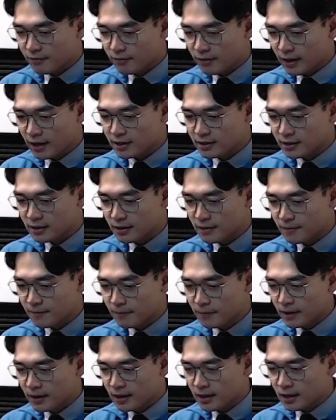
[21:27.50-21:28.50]
there's a
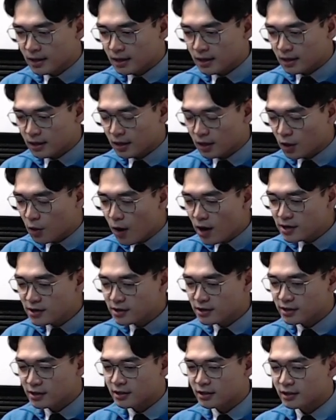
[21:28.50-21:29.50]

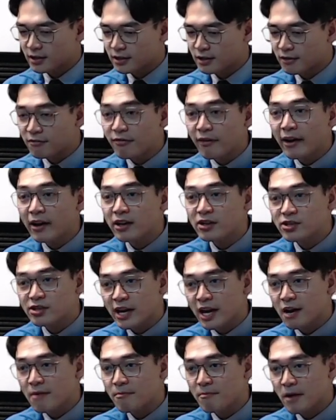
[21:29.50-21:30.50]
question, the fair
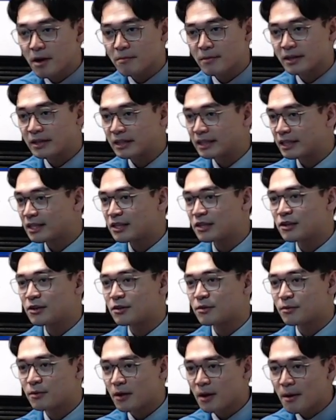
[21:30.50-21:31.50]
share amendment,
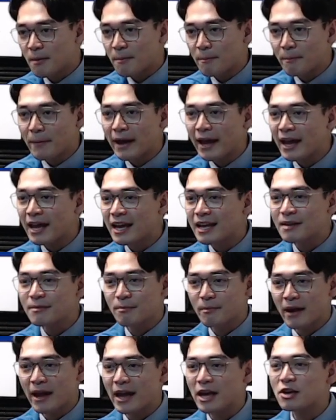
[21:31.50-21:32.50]
pay
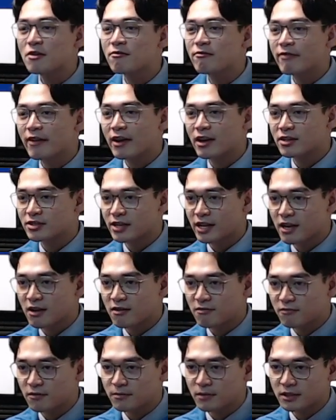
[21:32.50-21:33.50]
your fair share
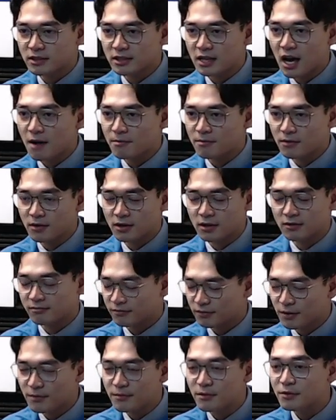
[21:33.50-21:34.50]
from the top,
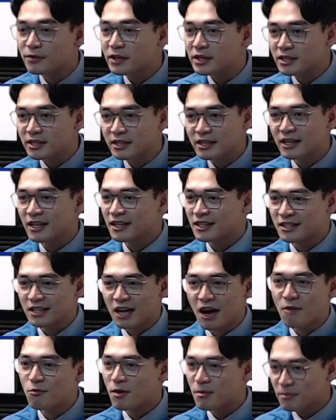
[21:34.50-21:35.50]
from the rich
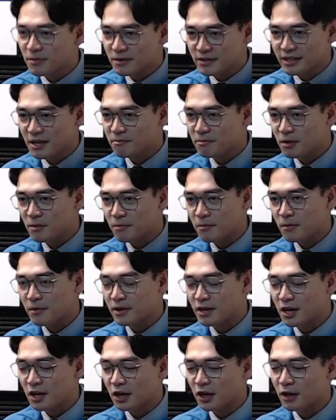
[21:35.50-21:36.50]
top 1% people
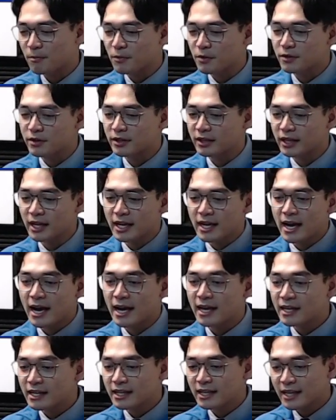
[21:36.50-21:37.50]
in our community. I
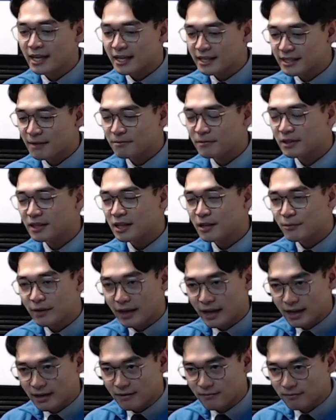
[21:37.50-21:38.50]
think that's something that we
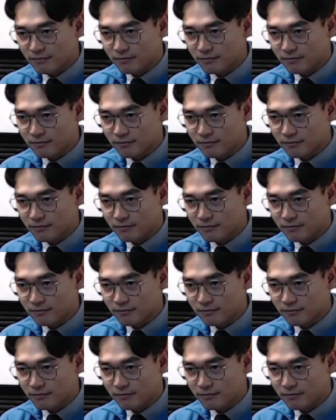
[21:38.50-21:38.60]
can